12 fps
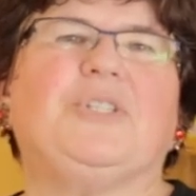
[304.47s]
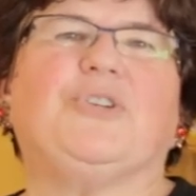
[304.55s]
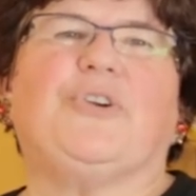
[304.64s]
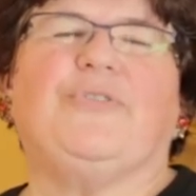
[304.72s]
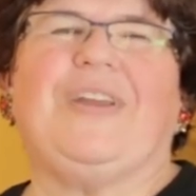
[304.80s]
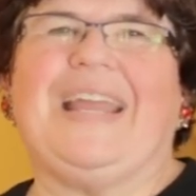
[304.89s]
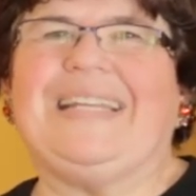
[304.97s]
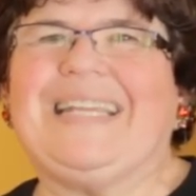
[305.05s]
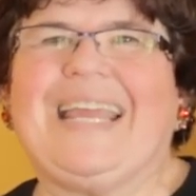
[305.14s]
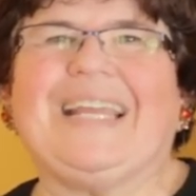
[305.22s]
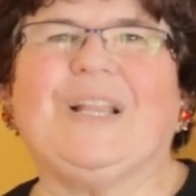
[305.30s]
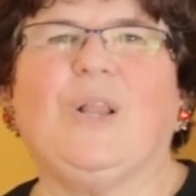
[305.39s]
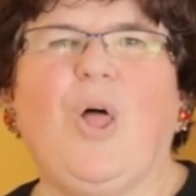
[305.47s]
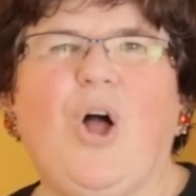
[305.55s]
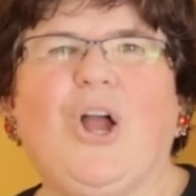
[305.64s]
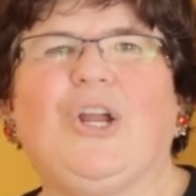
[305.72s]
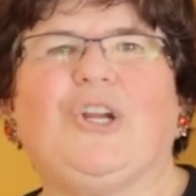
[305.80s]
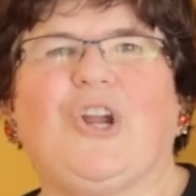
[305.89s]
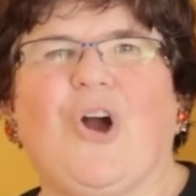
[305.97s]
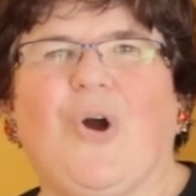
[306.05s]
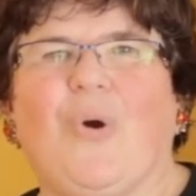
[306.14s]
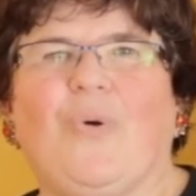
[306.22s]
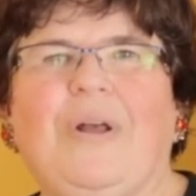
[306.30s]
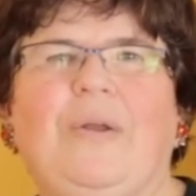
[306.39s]
survey taken long
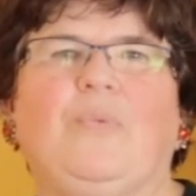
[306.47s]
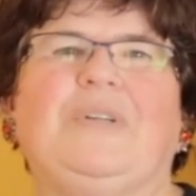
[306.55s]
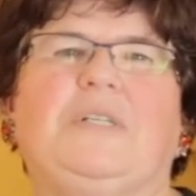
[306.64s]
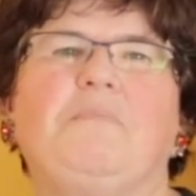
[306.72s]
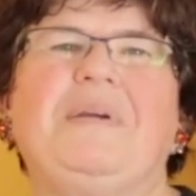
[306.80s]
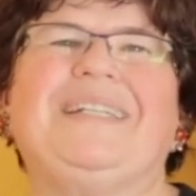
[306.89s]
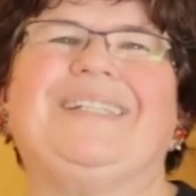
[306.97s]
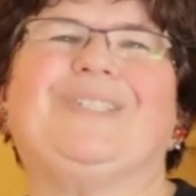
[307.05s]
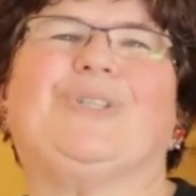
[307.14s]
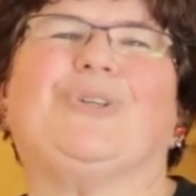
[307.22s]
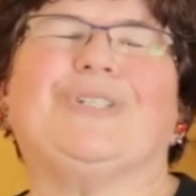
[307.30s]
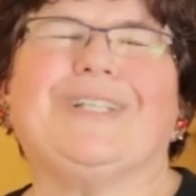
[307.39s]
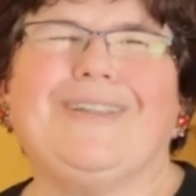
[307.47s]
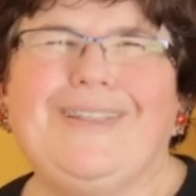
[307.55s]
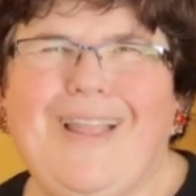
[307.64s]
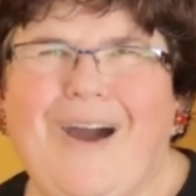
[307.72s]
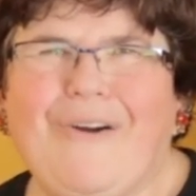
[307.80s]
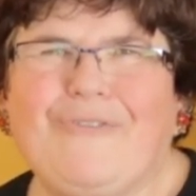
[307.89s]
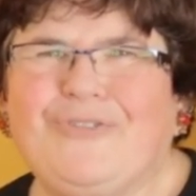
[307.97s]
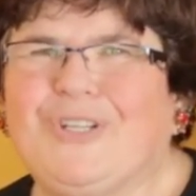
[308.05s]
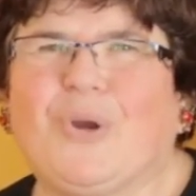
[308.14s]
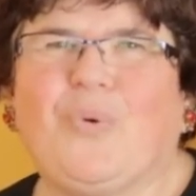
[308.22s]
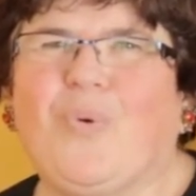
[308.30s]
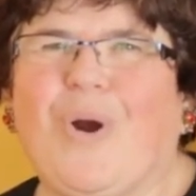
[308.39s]
ago, which ministers love
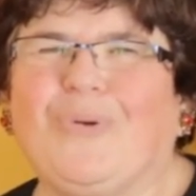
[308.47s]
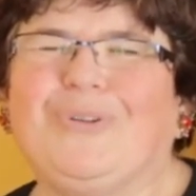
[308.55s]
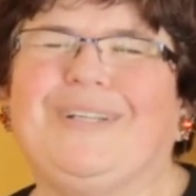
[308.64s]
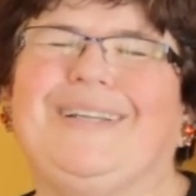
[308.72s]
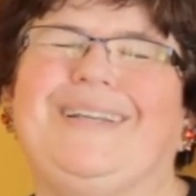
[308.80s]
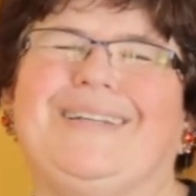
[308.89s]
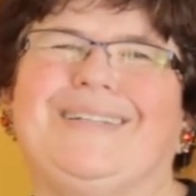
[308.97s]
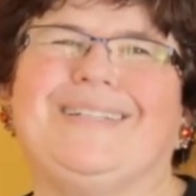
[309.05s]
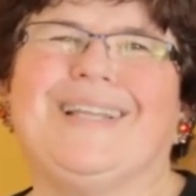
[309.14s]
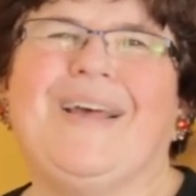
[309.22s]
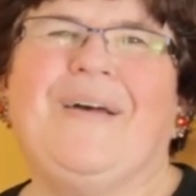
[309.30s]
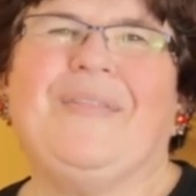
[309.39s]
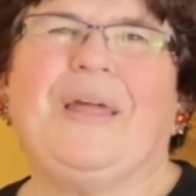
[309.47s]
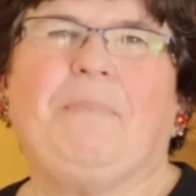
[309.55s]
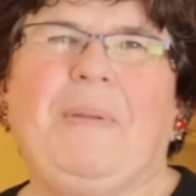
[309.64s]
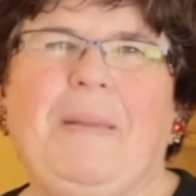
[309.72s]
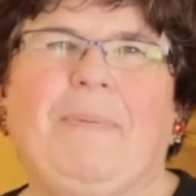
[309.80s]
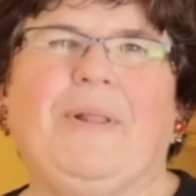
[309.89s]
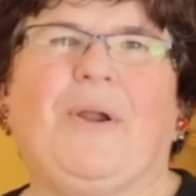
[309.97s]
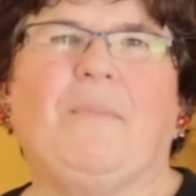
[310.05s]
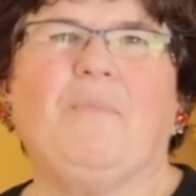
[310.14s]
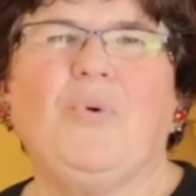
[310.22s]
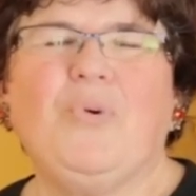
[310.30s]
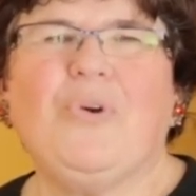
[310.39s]
to quote, is that people are
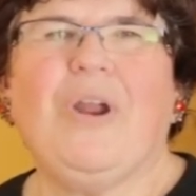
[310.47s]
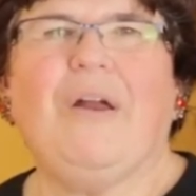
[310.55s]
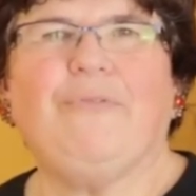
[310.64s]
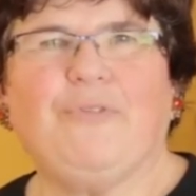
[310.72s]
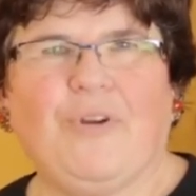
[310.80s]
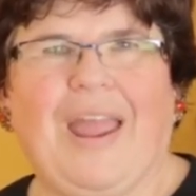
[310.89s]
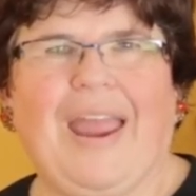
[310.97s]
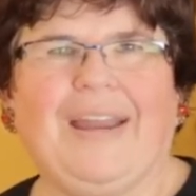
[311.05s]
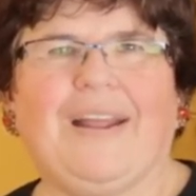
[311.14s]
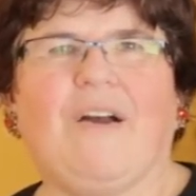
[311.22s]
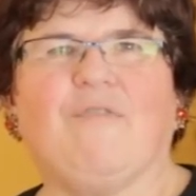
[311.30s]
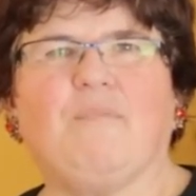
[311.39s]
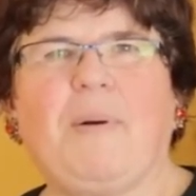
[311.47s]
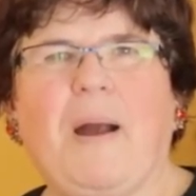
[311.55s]
more afraid of